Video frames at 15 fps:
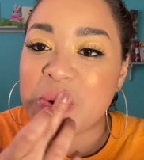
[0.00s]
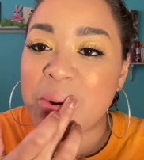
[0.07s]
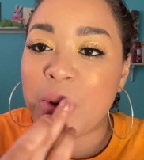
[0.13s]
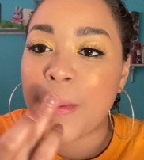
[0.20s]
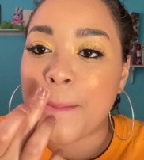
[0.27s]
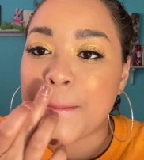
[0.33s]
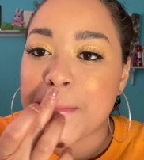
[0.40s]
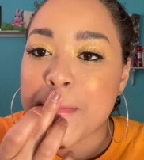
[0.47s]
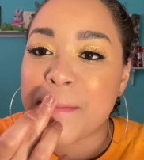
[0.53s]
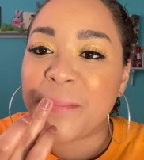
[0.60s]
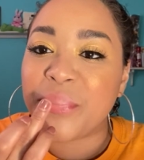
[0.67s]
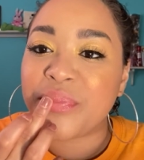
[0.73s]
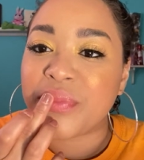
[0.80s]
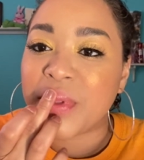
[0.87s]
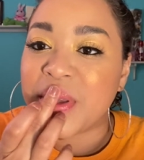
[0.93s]
um
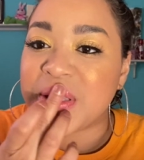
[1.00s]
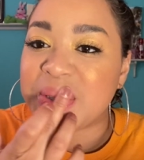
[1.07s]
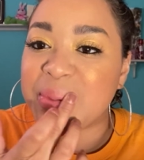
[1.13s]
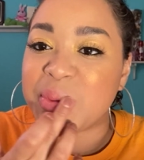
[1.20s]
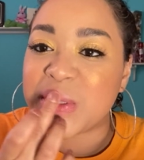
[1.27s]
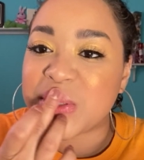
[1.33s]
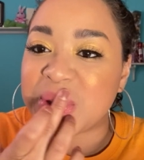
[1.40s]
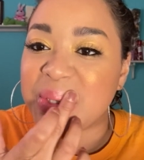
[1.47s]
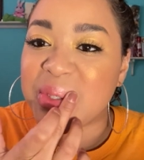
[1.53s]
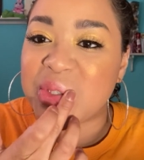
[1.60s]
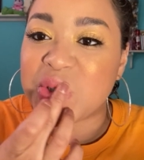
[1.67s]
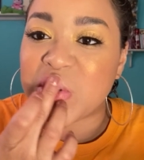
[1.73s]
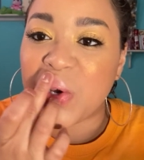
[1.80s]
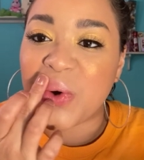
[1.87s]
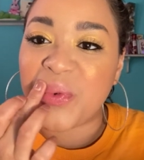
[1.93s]
it smells
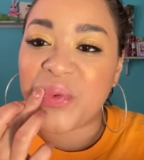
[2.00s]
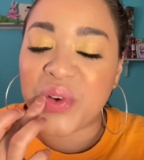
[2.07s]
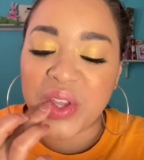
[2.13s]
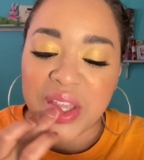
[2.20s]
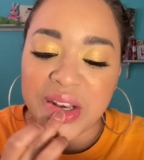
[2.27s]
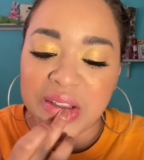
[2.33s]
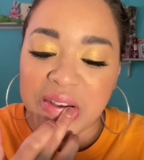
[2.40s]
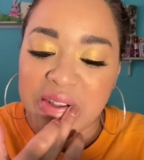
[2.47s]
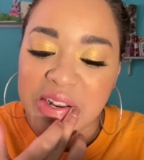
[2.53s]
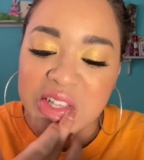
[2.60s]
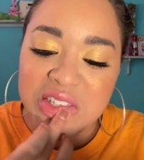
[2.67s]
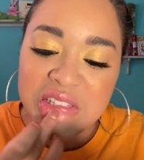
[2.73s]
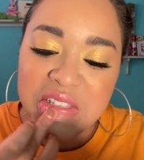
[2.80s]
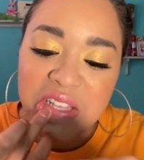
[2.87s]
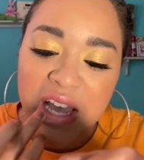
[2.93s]
so freaking good.
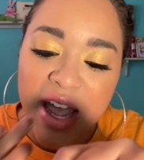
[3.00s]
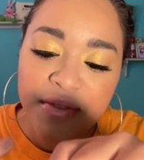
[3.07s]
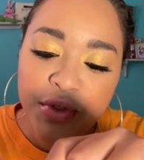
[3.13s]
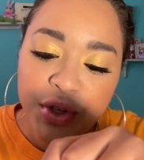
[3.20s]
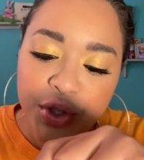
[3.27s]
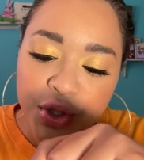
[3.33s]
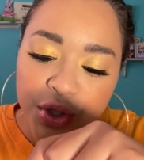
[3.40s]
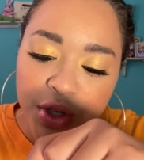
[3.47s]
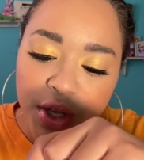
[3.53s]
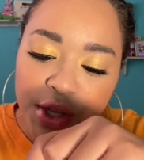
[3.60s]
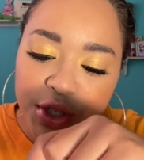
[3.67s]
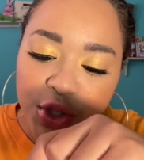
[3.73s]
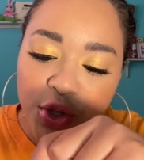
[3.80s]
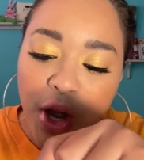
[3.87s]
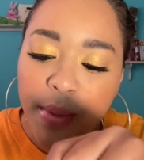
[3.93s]
It's in the, I have the
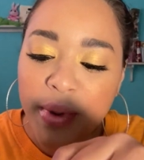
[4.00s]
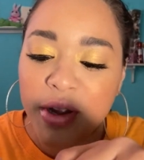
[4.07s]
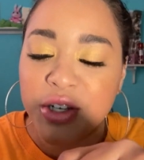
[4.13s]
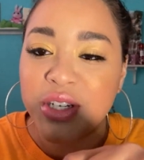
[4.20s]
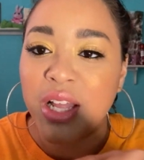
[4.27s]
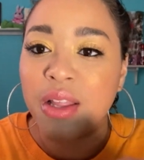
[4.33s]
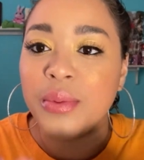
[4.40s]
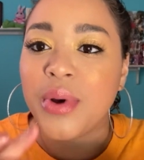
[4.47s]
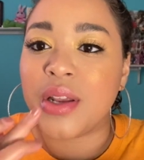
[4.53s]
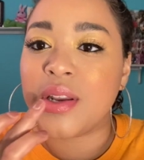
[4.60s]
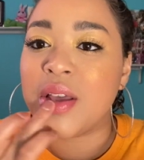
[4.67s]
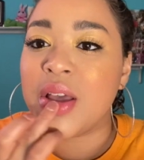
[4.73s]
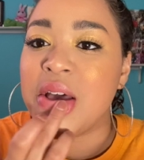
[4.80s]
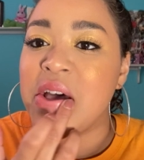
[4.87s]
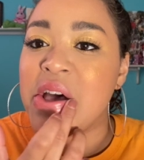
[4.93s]
strawberry jelly
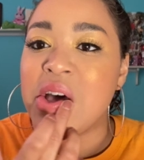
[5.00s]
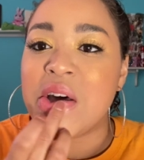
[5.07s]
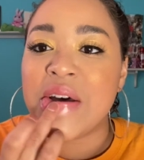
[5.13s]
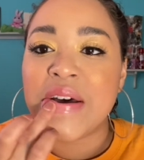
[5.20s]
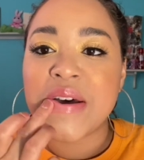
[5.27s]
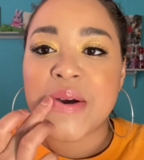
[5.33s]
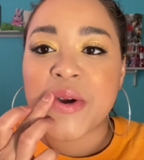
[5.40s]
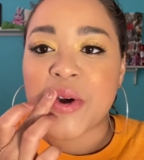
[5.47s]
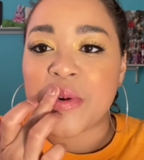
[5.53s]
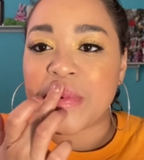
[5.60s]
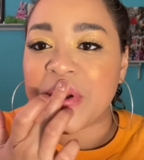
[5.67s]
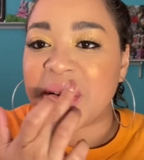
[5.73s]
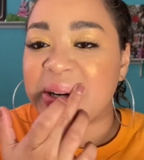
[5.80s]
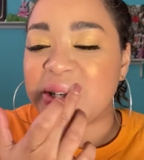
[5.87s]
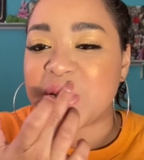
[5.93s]
one. oh
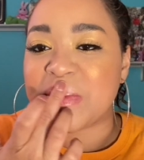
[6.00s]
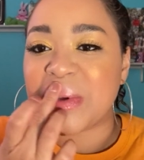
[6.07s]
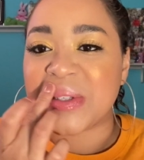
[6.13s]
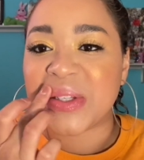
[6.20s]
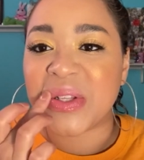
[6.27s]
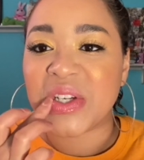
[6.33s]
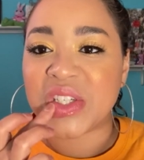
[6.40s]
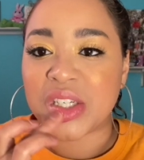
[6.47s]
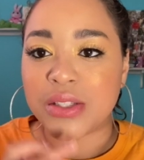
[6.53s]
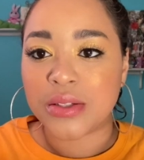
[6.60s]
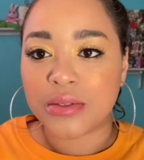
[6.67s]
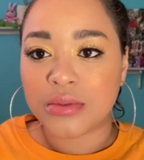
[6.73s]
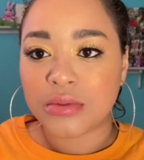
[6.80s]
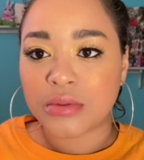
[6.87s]
my gosh, it smells delicious.